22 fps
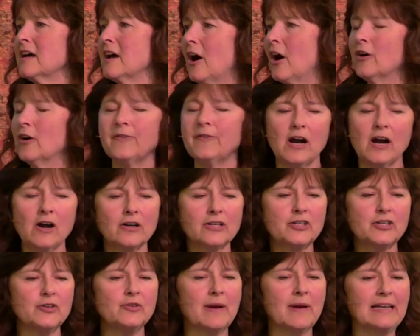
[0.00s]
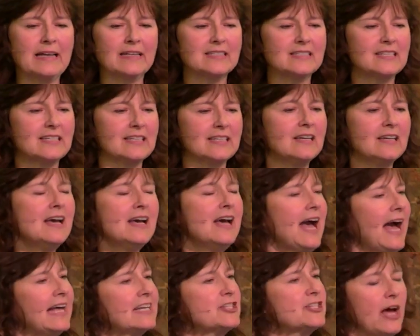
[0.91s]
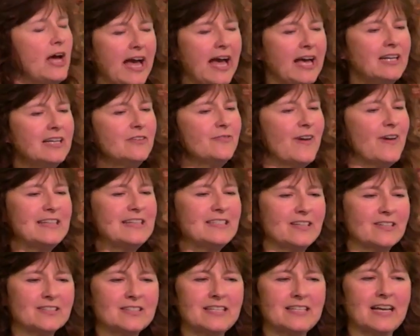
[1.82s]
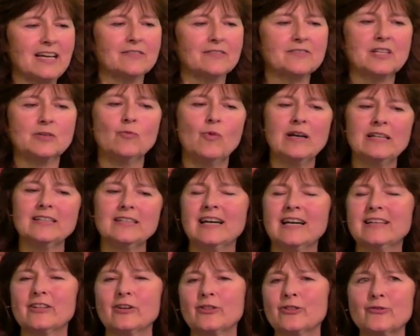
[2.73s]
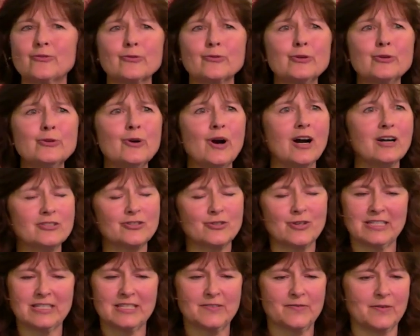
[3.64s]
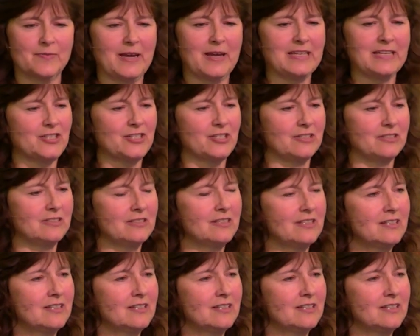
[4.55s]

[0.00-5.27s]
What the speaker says: of our humanity and to elevate ourselves and one another through our transformation.